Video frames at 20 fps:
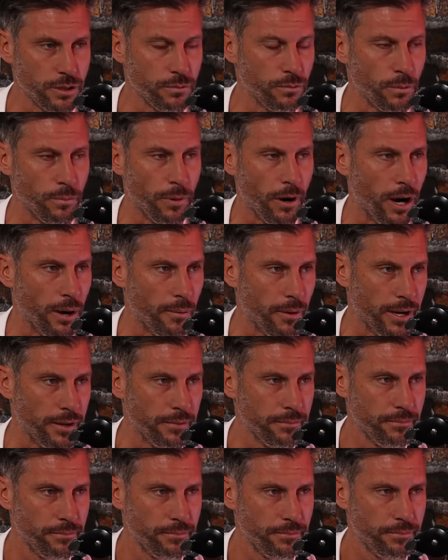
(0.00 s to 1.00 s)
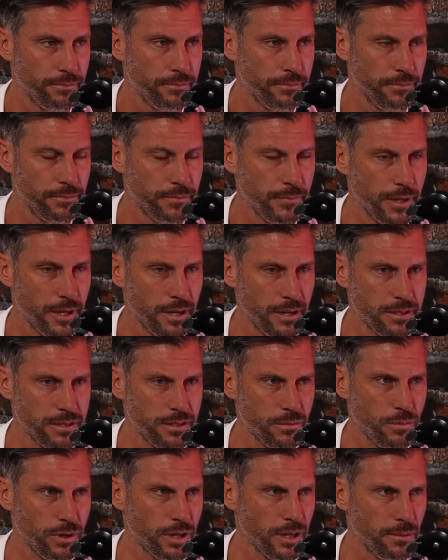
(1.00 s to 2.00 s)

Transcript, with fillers: we'll buy one." And I said, "What do you